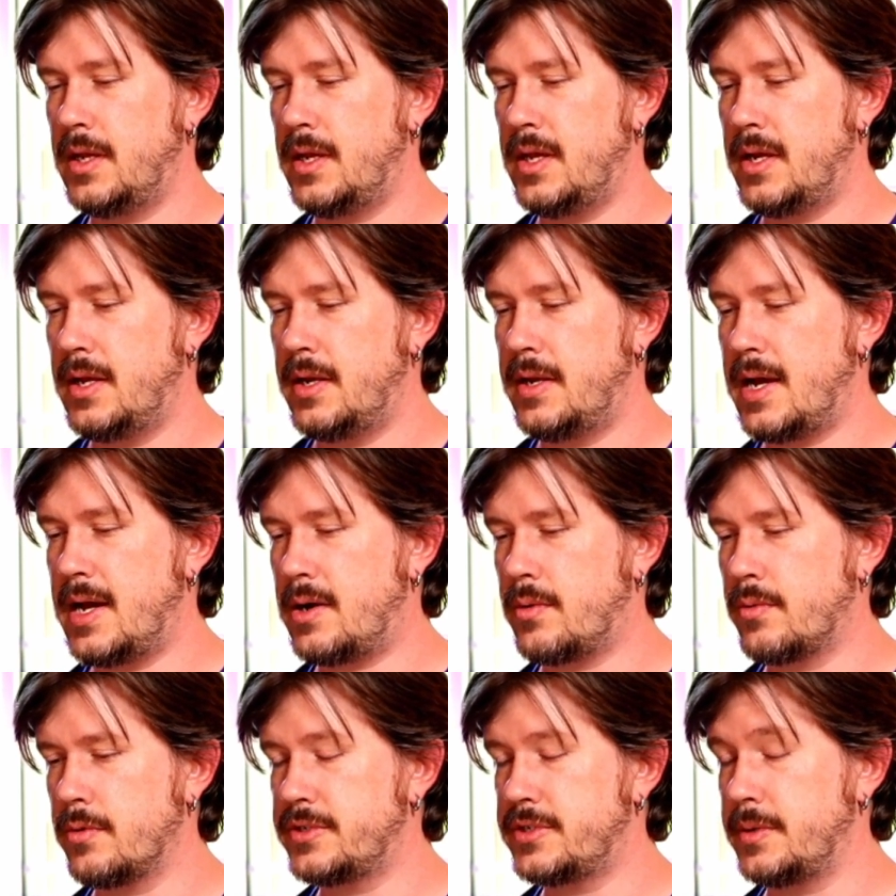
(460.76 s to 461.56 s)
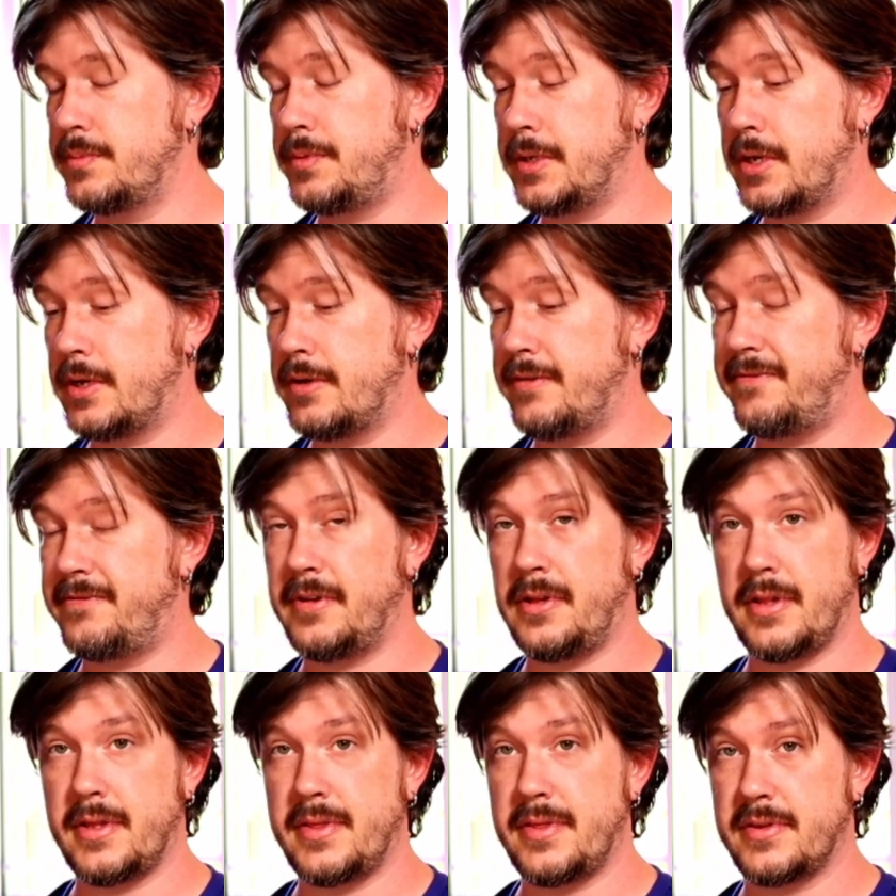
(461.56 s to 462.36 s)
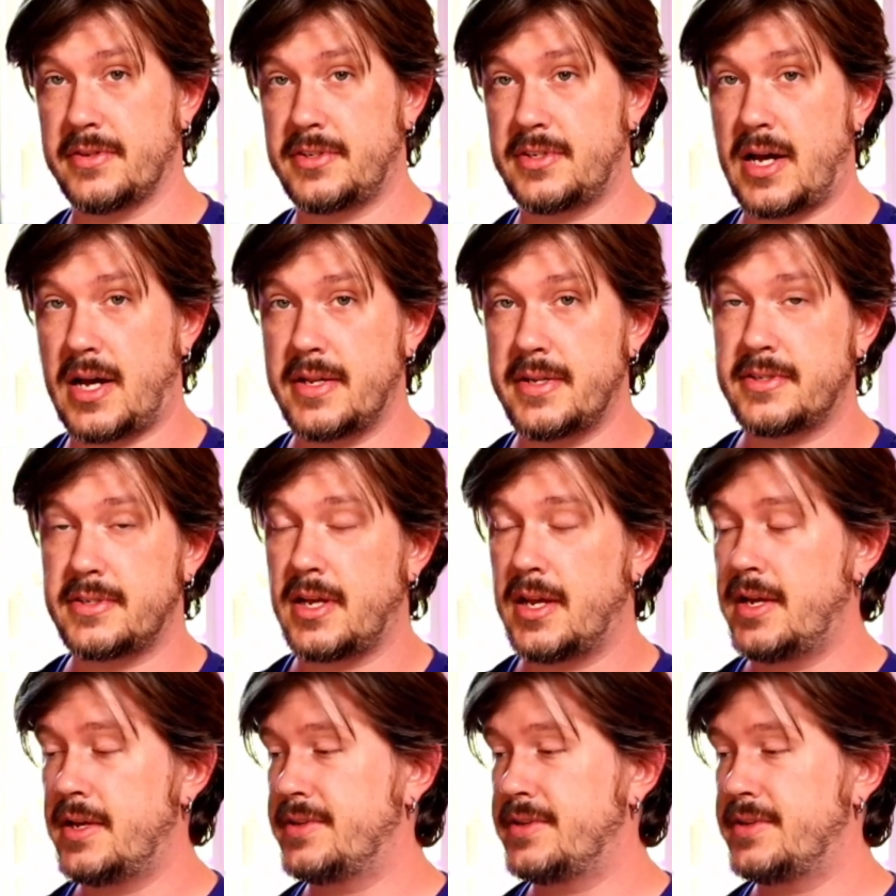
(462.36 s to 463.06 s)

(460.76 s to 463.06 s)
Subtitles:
Now we're simply going to fill in the studs.